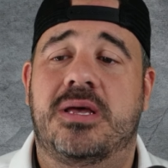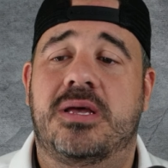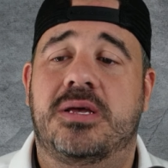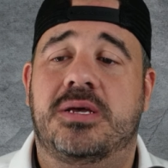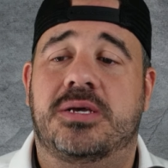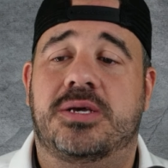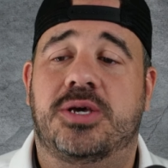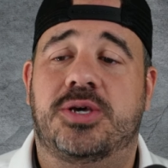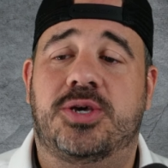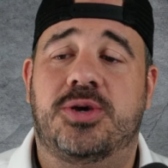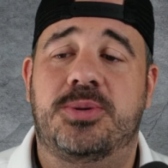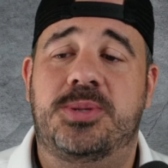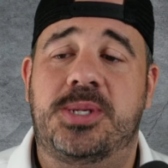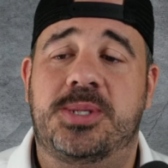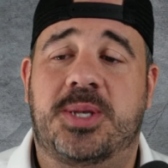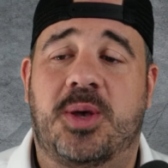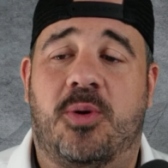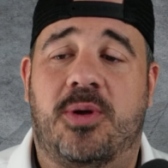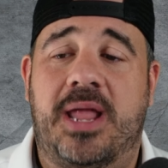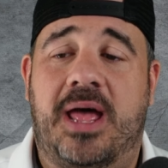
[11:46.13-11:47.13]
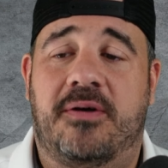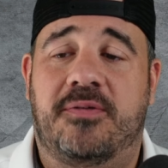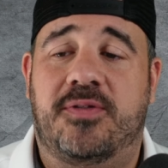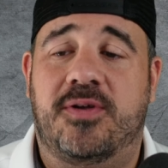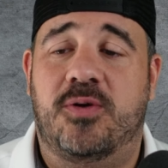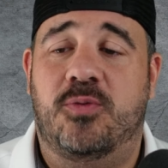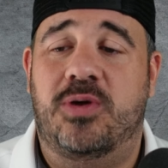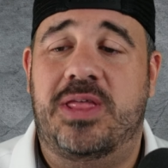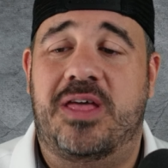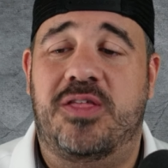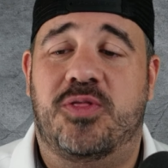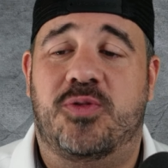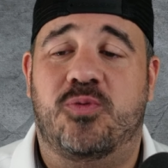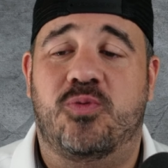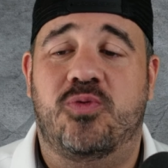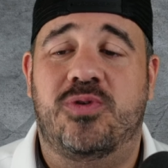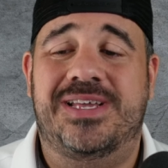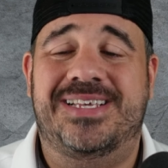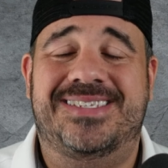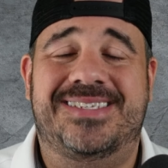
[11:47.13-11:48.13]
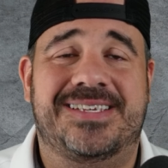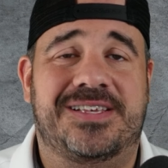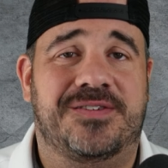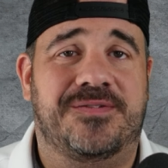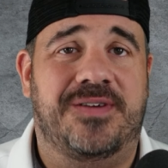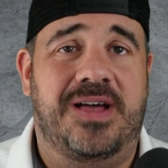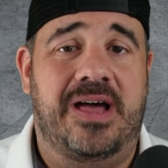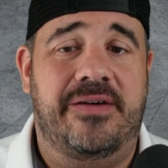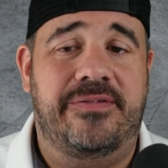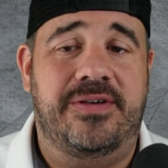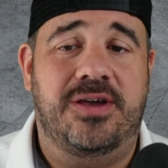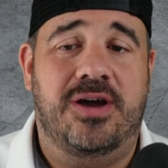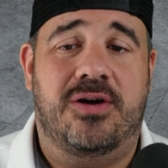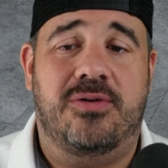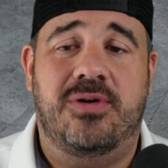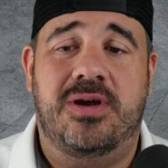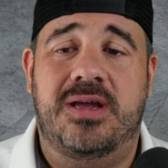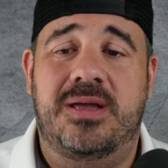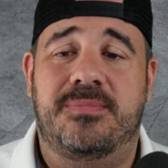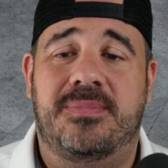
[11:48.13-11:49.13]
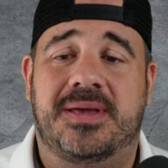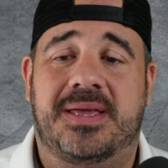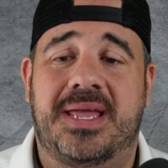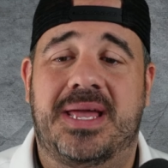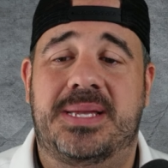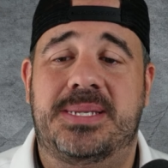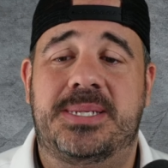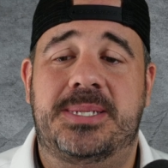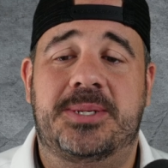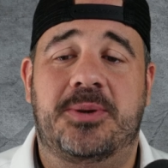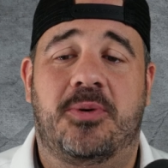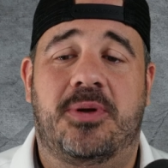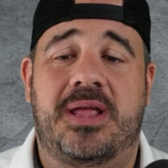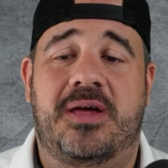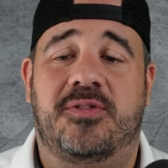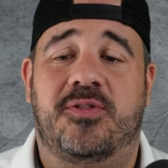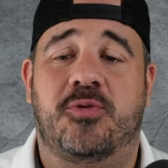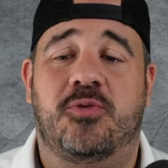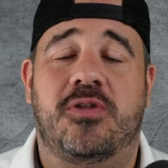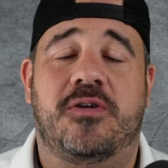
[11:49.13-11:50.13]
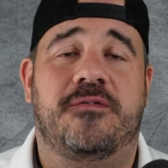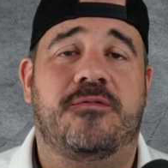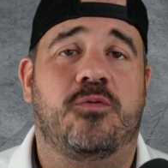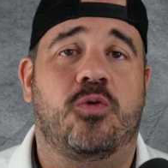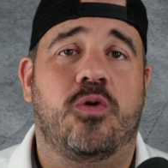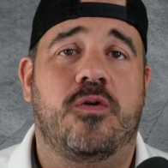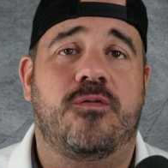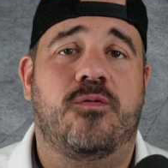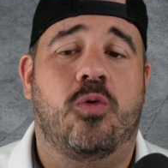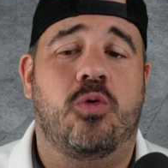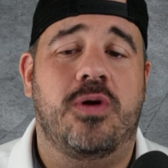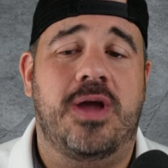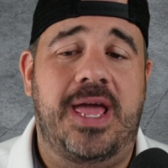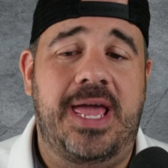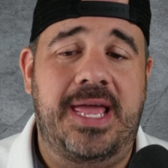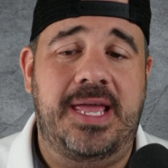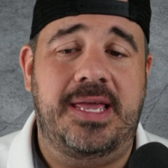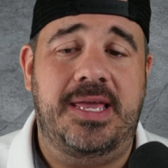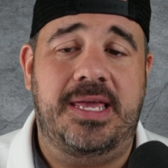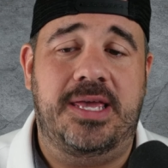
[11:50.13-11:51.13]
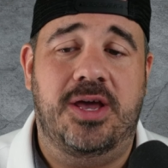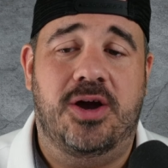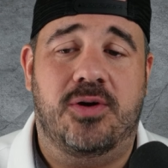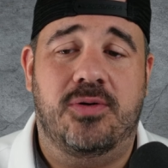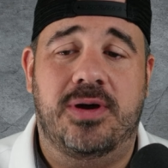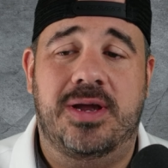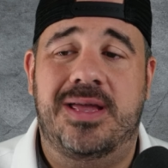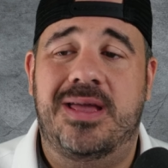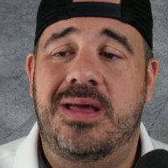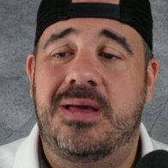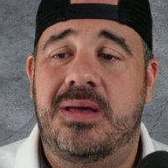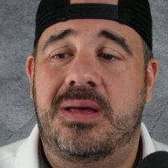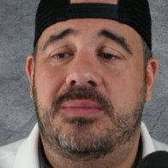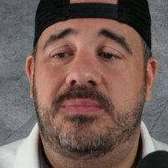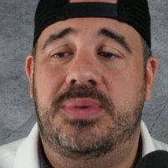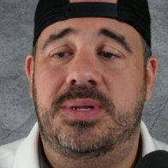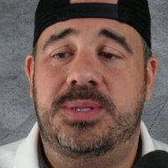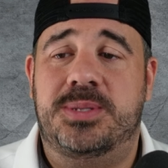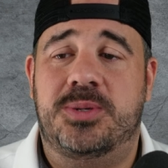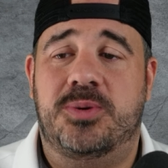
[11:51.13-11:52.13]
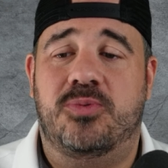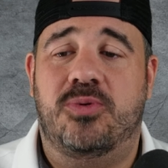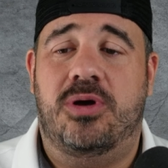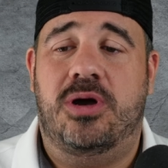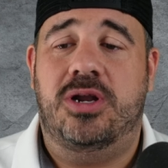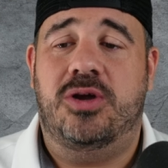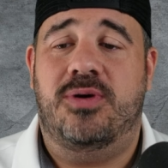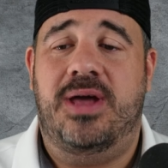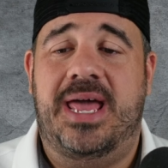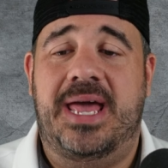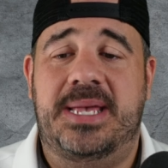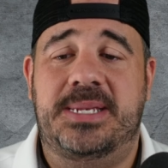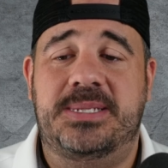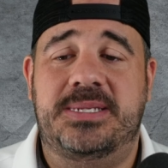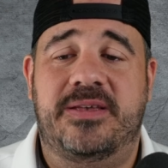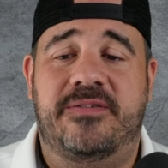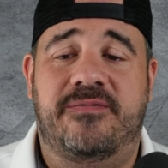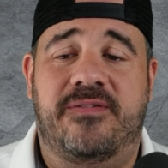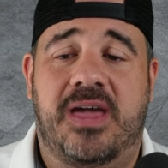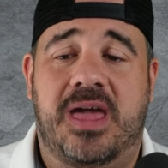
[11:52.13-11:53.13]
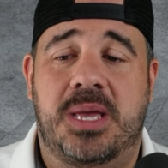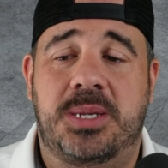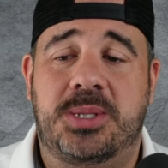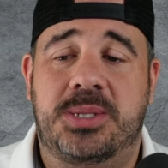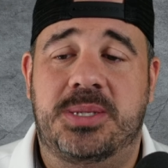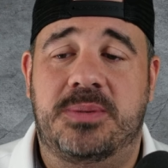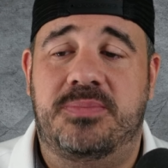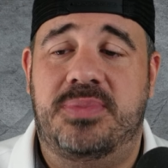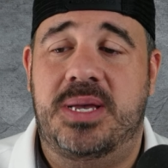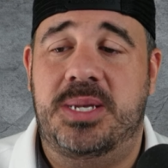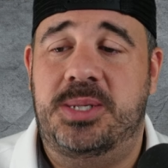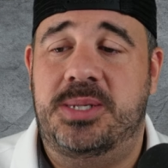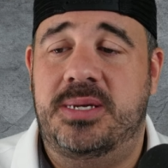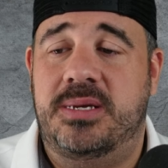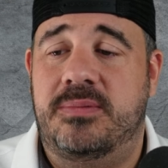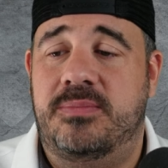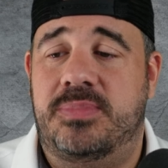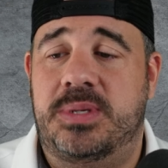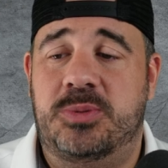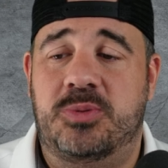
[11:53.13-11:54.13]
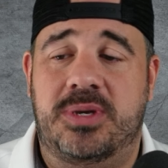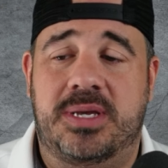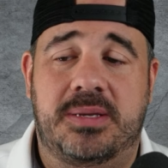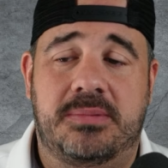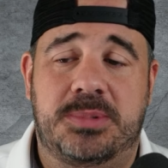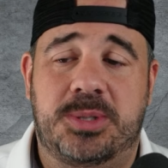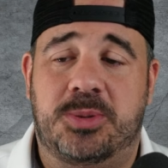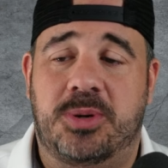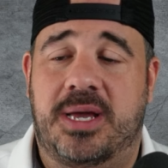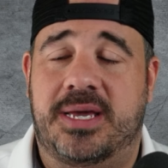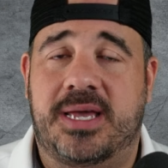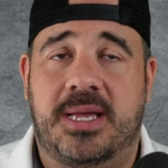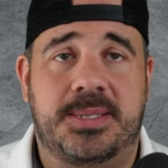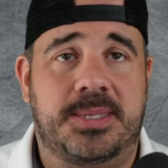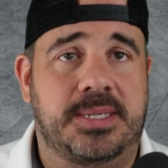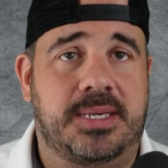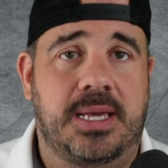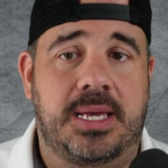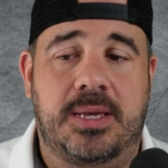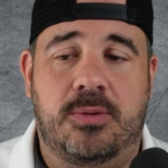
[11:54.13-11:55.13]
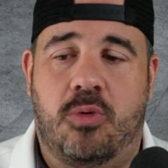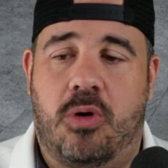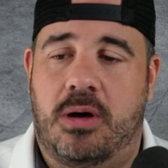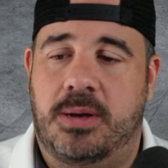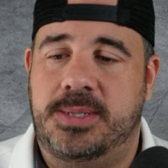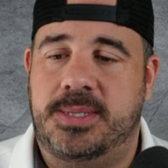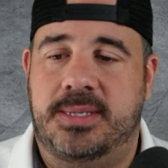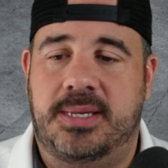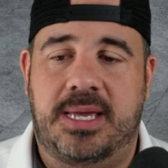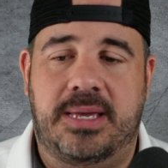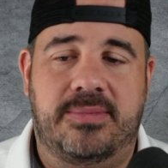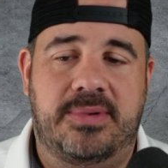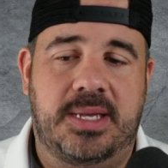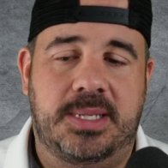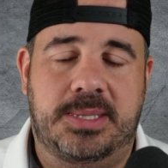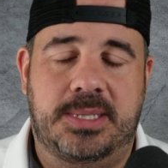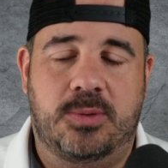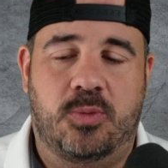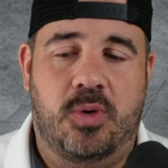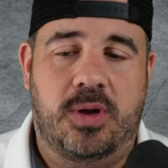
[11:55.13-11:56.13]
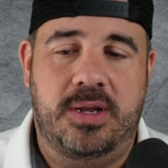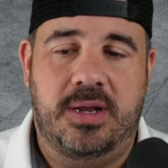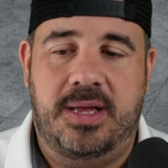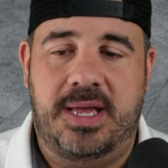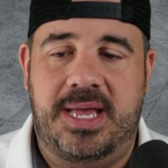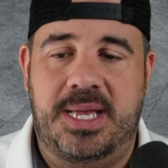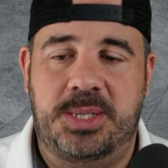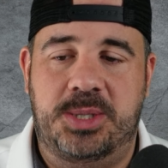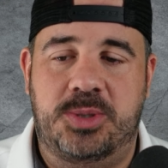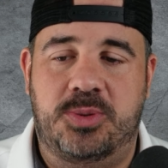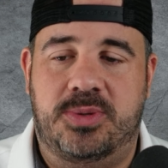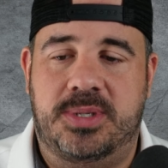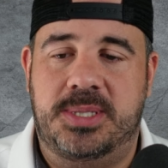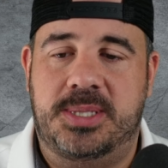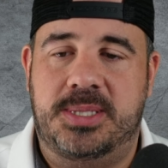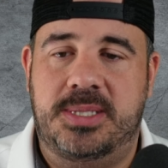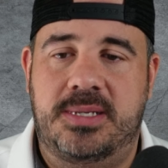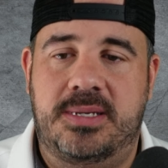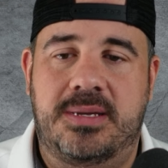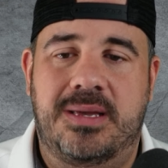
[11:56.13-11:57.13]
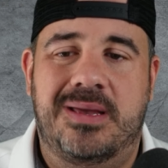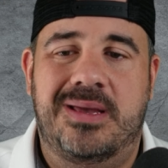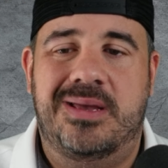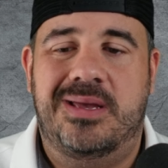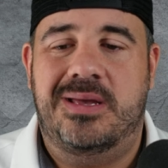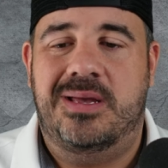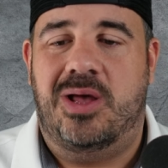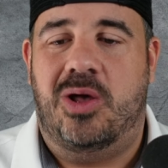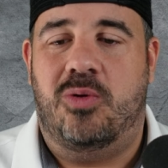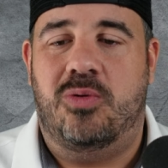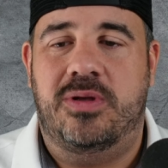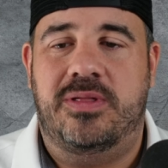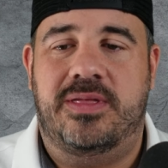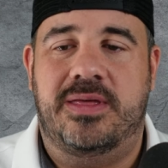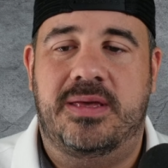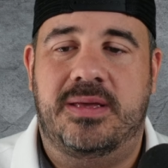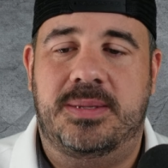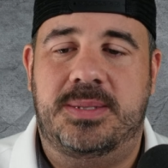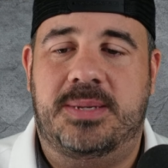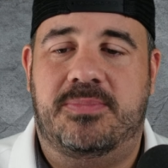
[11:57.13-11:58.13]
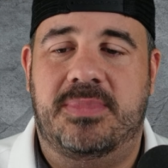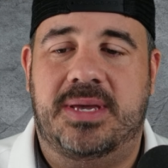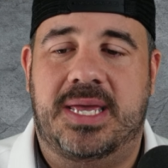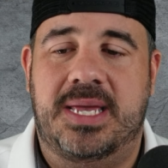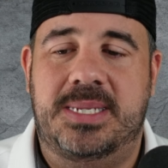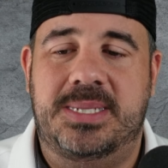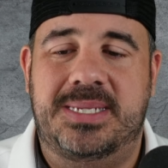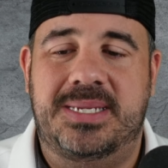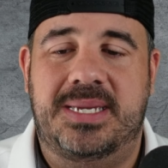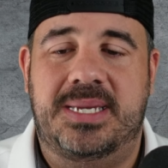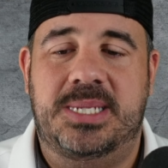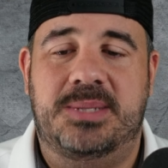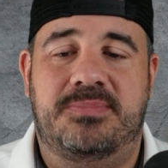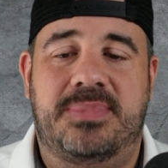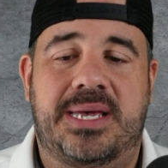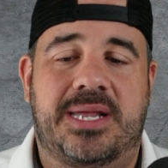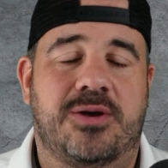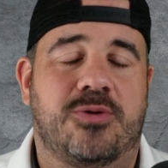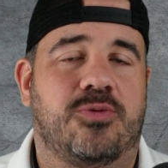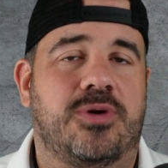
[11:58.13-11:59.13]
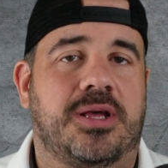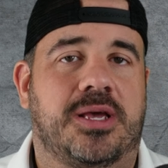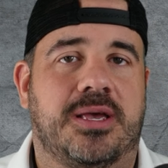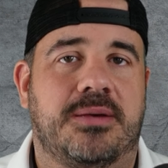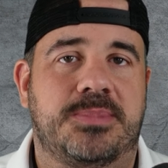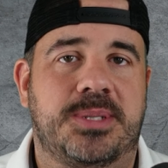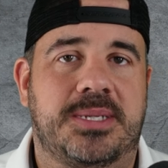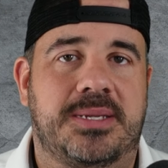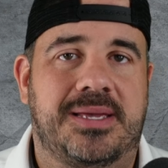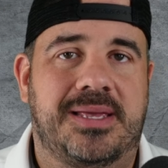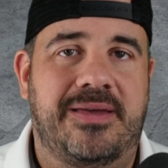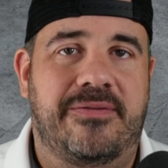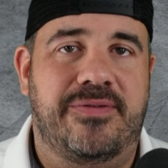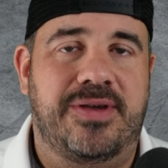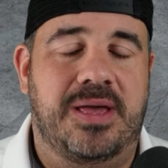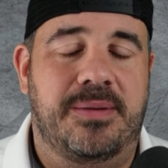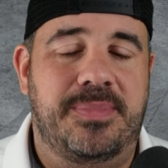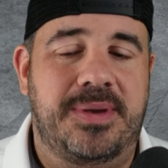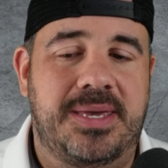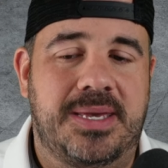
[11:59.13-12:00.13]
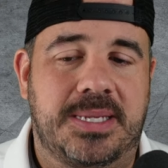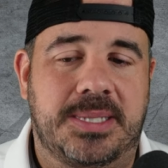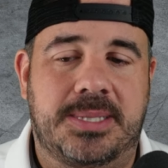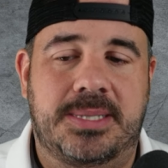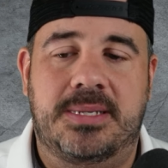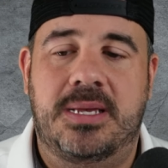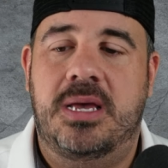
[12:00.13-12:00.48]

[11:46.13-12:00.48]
Kikuchi's going out there with a 3.65 ERA. McKenzie's going out there with a 4.48 ERA. But Toronto has the advantages in pitching between strikeouts a game, walks a game, hits, and whatnot, as you can see. Only thing, McKenzie is better when it comes to giving up hits.